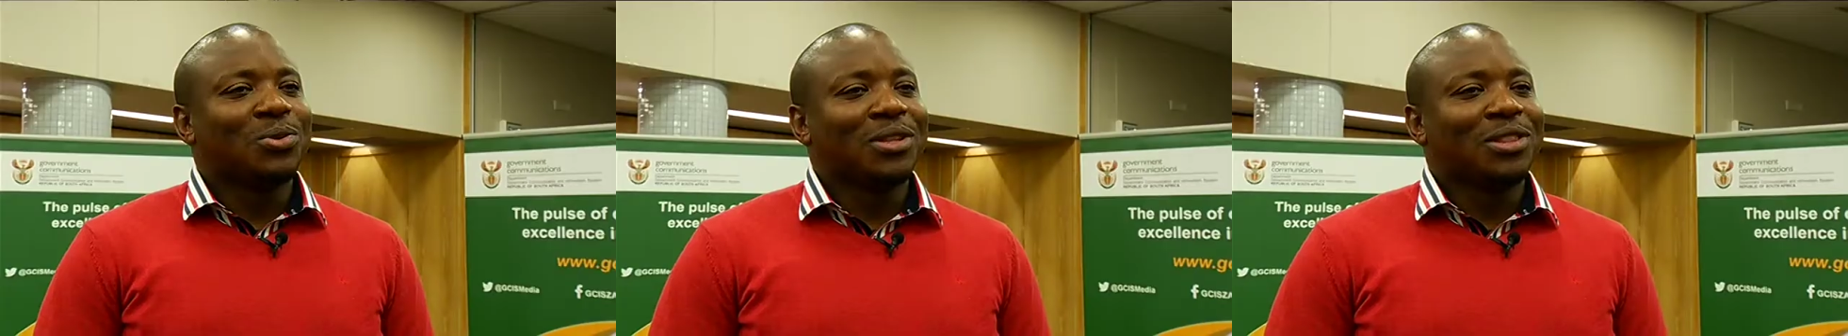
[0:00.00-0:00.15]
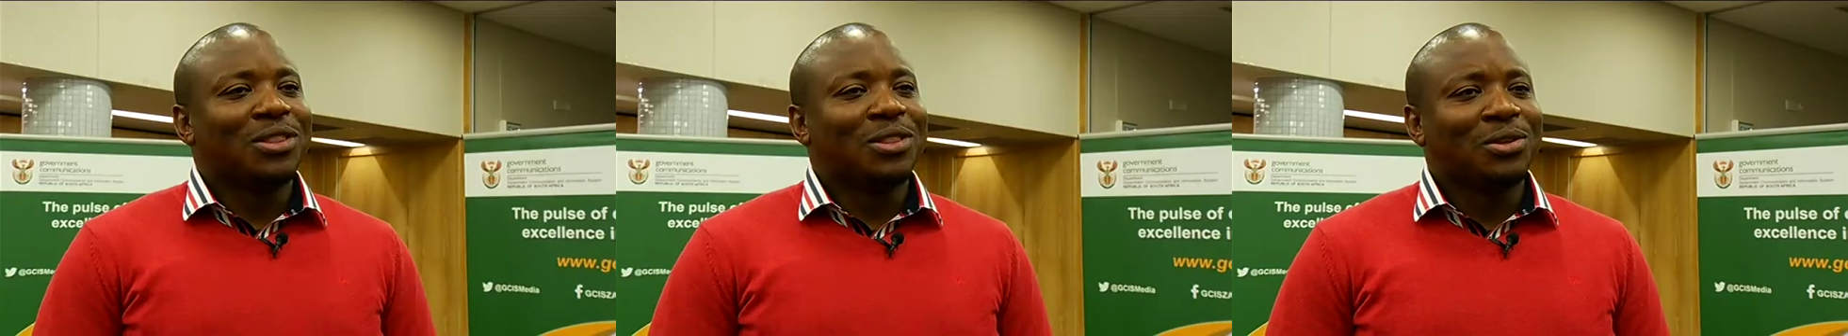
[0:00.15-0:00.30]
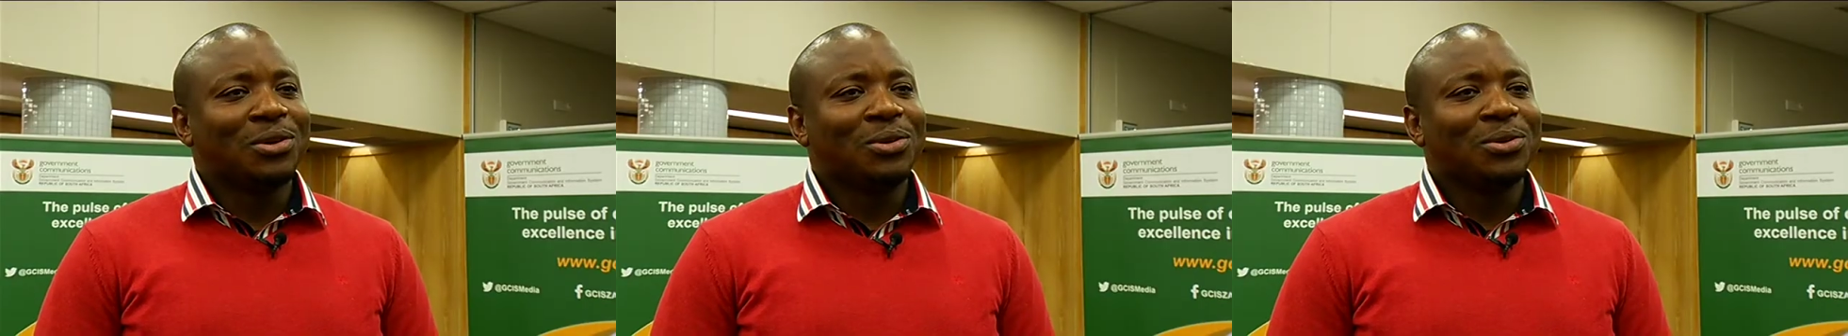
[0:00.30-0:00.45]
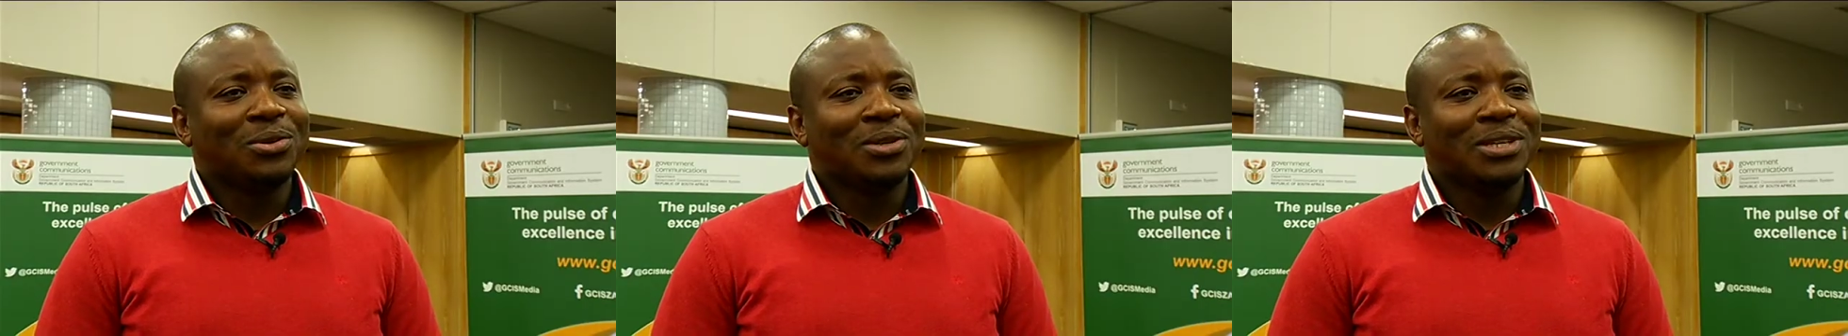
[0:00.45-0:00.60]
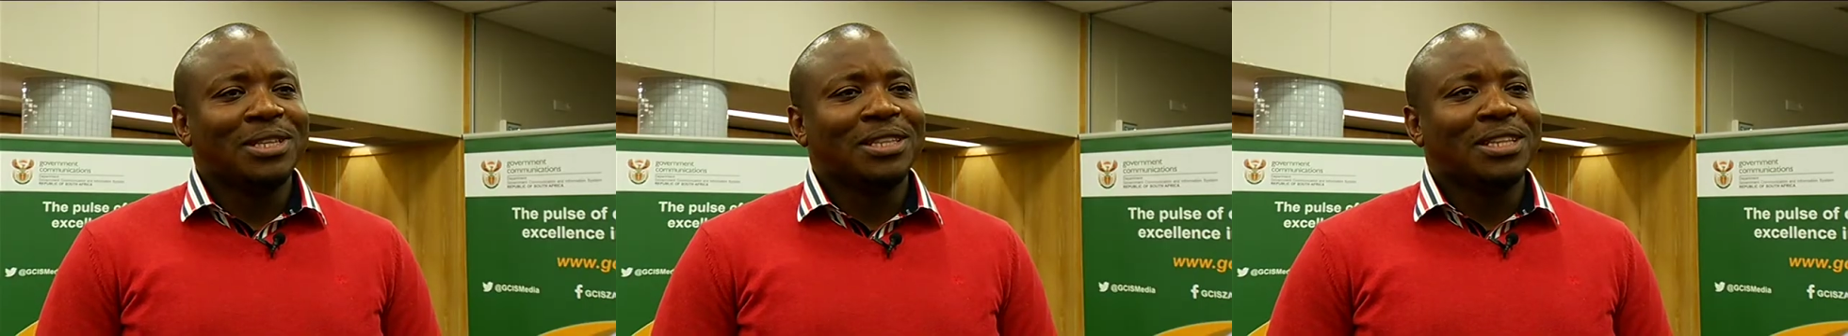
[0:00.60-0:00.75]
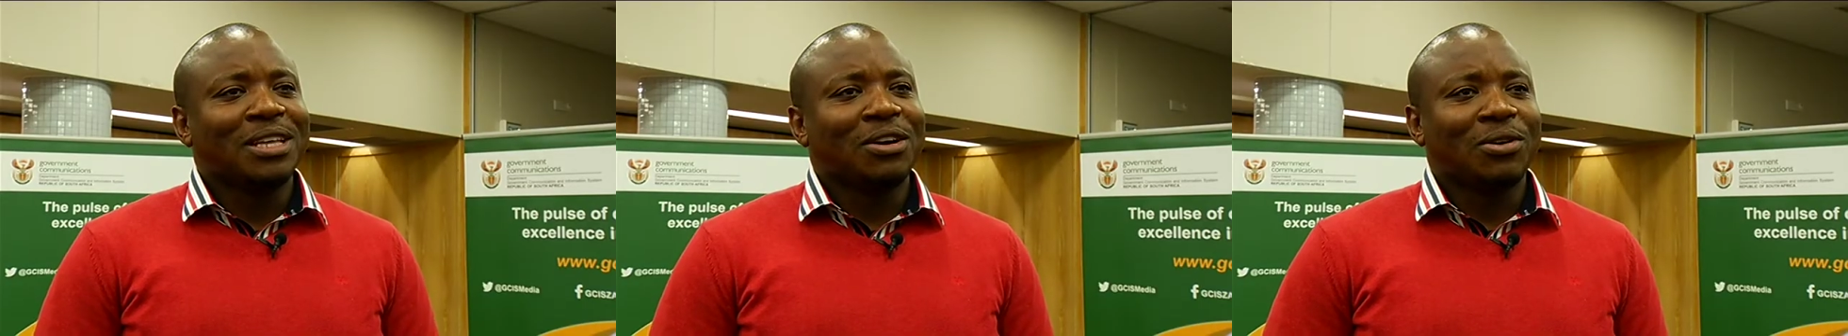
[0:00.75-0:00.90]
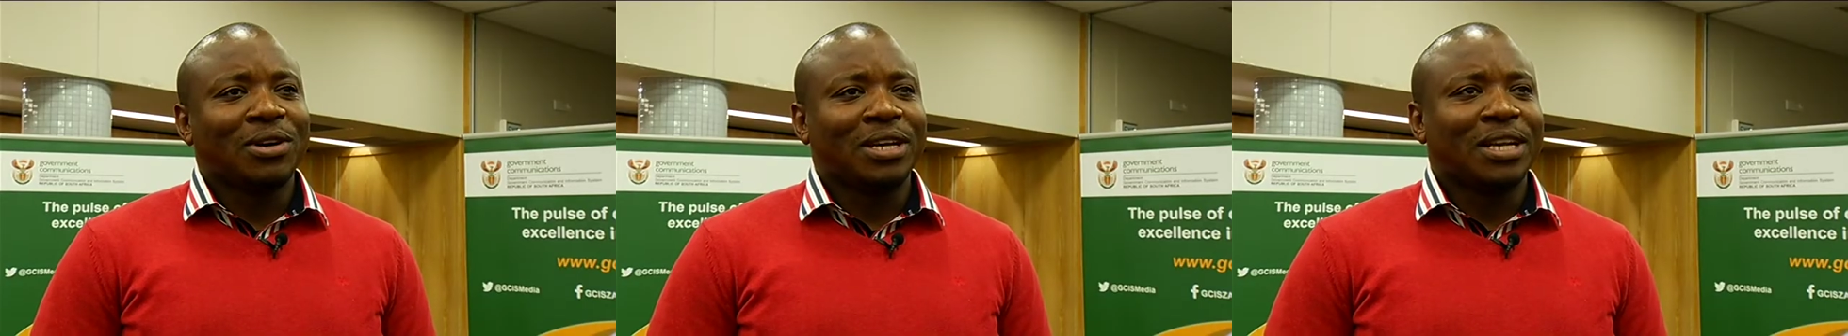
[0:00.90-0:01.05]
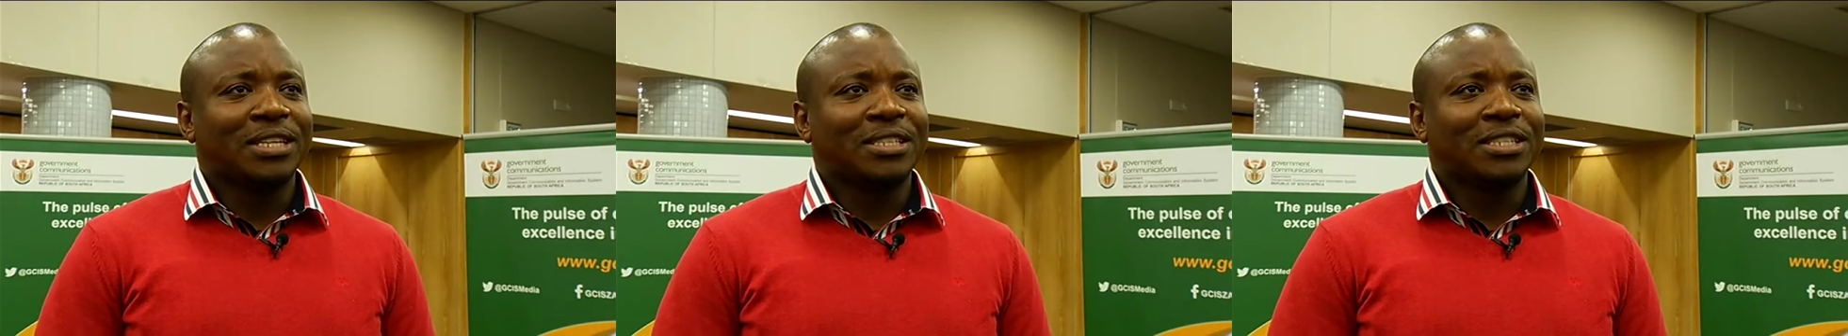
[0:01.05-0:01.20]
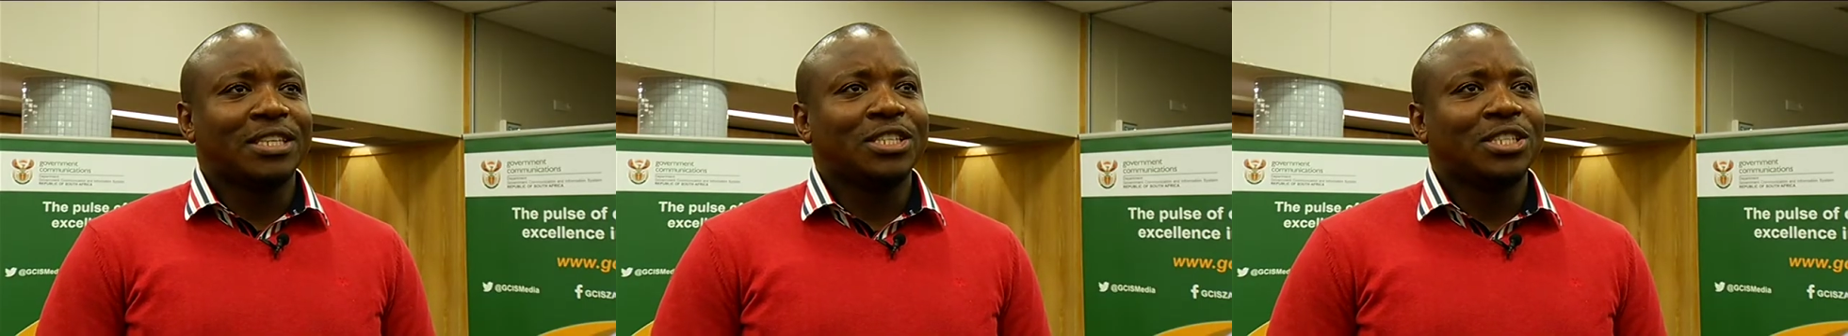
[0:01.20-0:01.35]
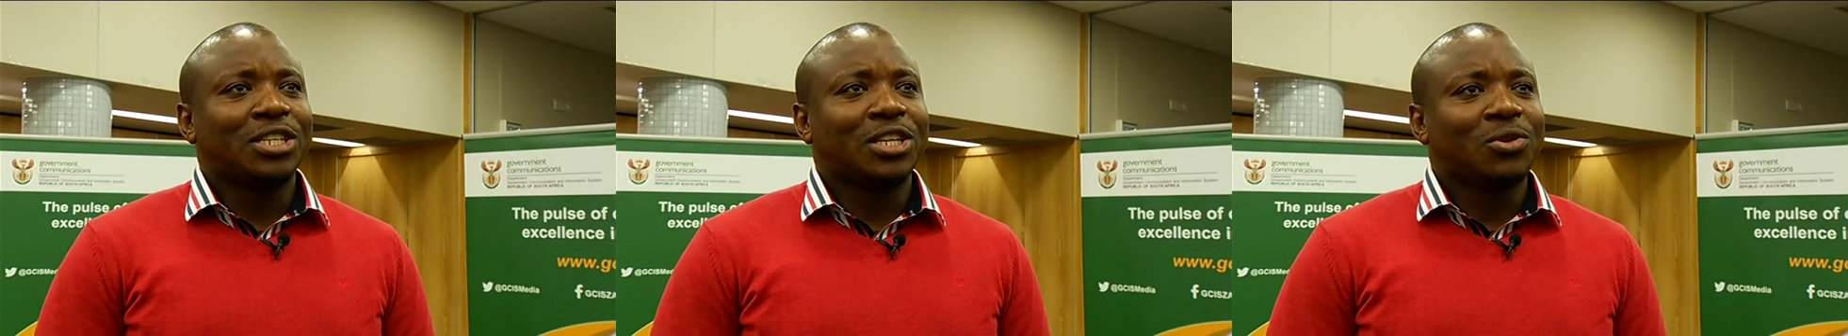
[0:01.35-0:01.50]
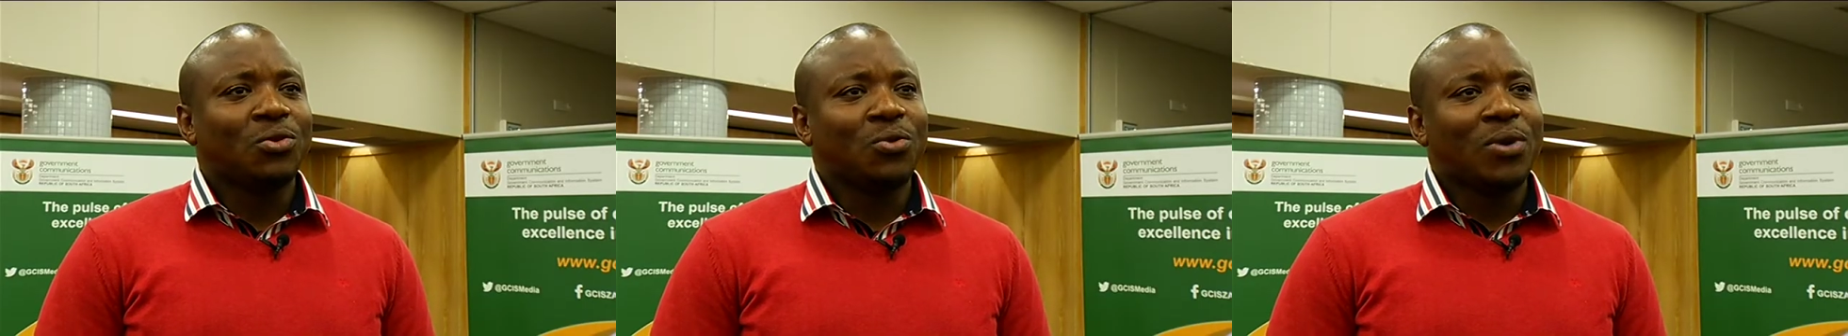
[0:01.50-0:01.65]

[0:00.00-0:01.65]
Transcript: with you, in the organization,